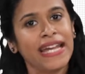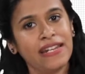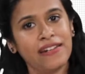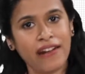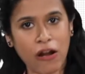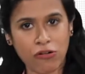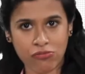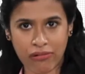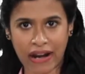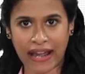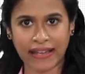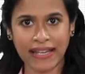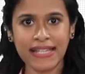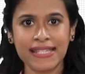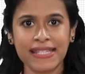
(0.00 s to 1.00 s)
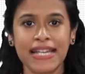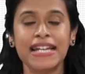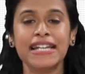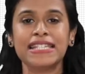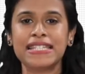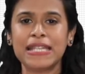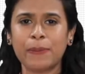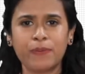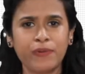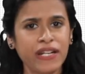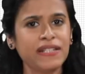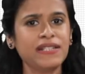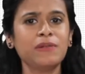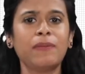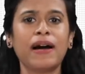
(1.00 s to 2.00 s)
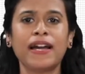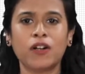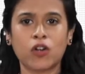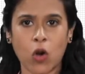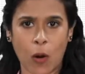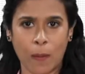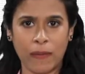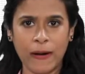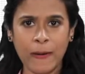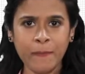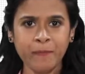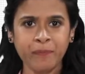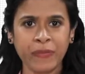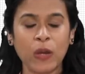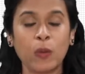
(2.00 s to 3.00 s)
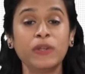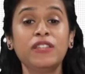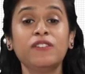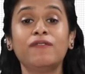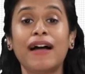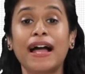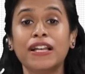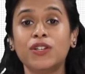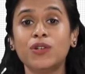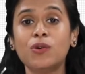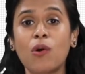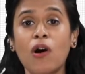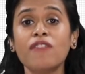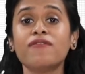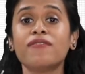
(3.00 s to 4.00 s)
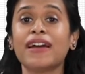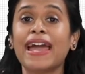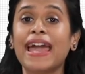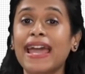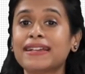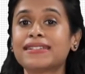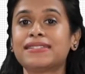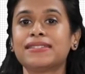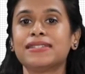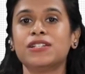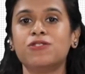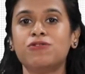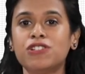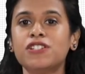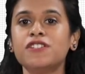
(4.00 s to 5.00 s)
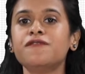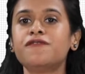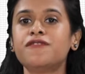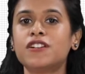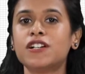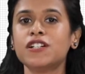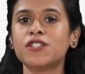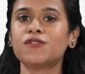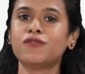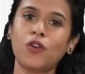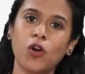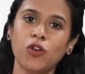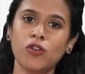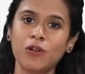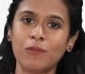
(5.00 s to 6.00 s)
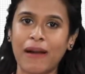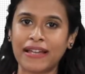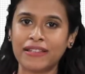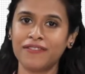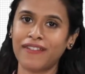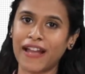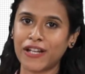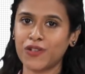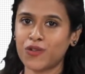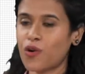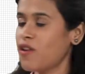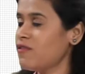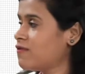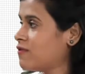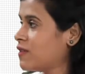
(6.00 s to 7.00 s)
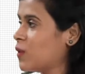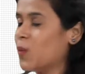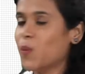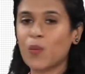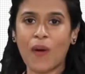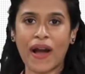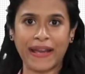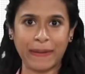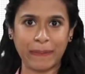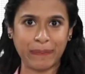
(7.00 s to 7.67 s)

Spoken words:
in round brackets, separated by a comma, with the value of x written first, followed by the value of y.